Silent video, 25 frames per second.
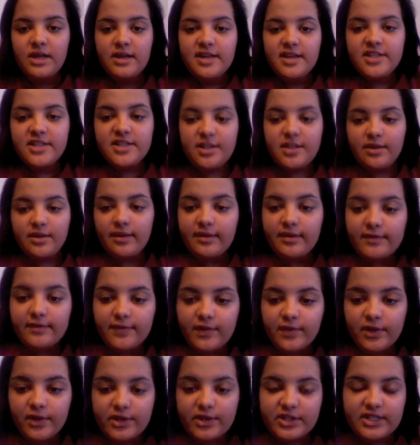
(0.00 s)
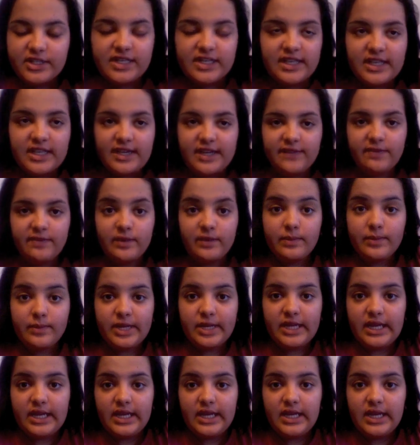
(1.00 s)
So unfortunately for
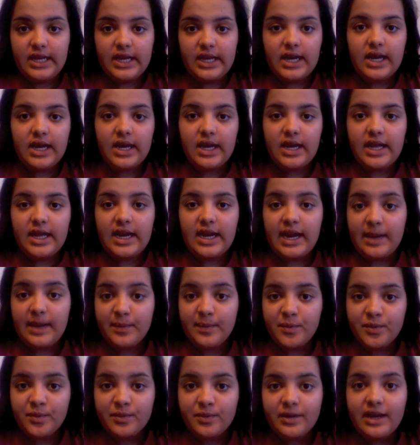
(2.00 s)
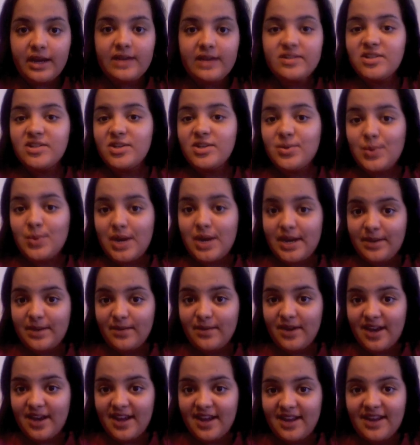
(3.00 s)
me, it happened when I was
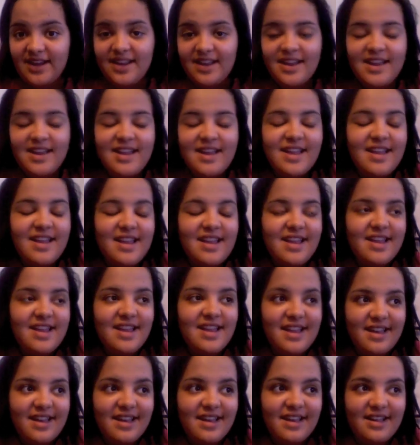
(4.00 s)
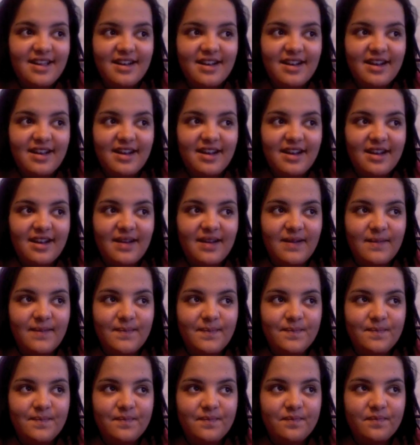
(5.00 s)
21, and,
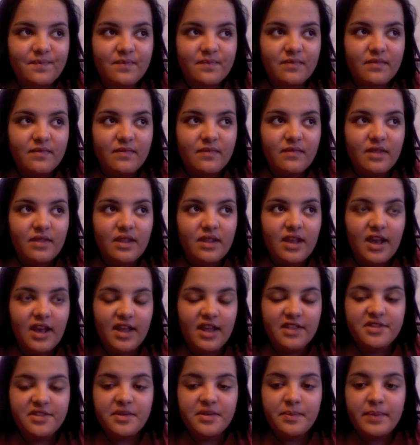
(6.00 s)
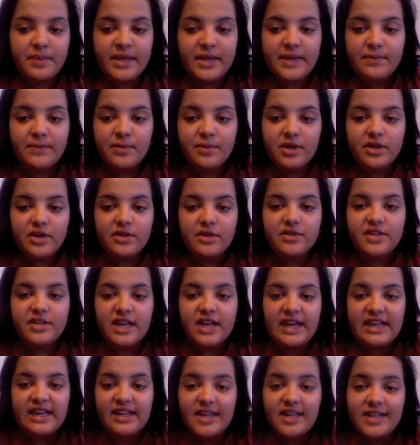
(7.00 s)
the people
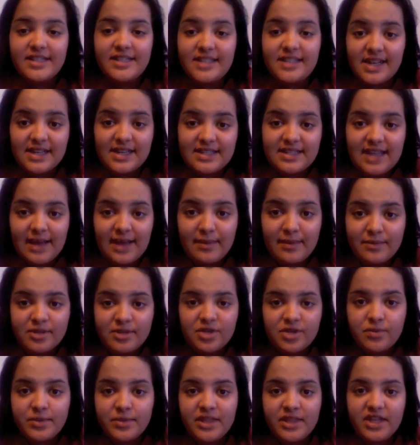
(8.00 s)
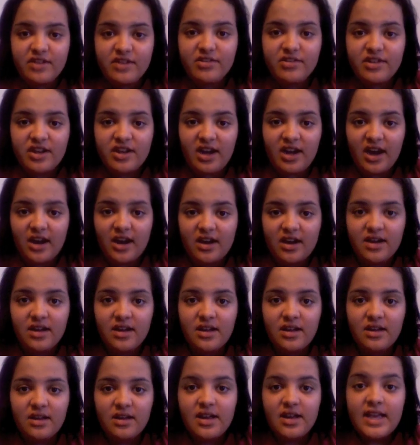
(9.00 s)
that it does happen to when they're young,
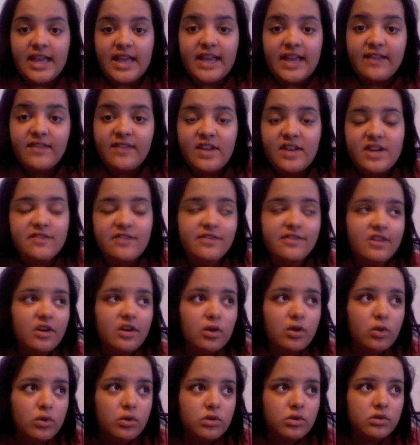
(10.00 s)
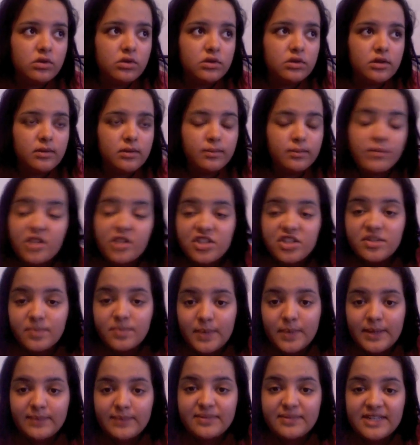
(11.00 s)
even if they're old, most
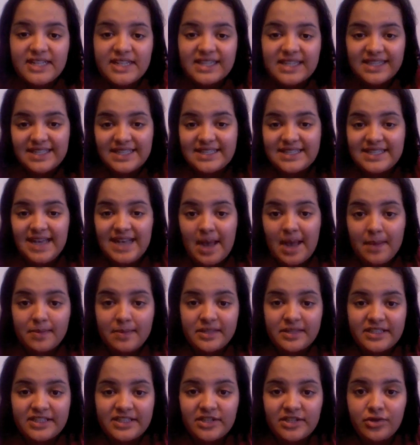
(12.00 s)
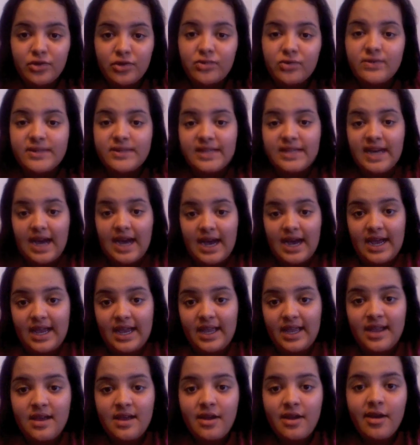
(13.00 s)
people that this happens to
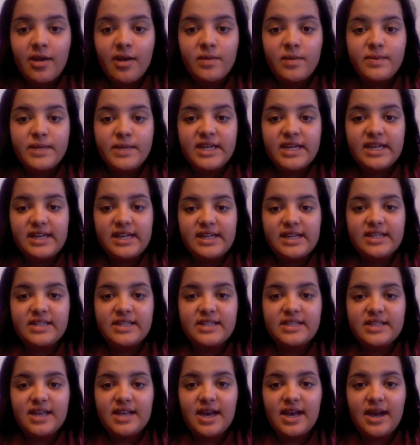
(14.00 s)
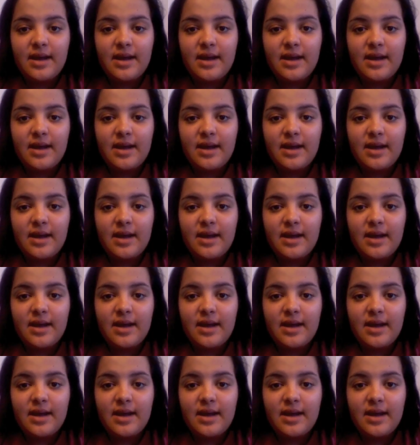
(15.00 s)
die, because,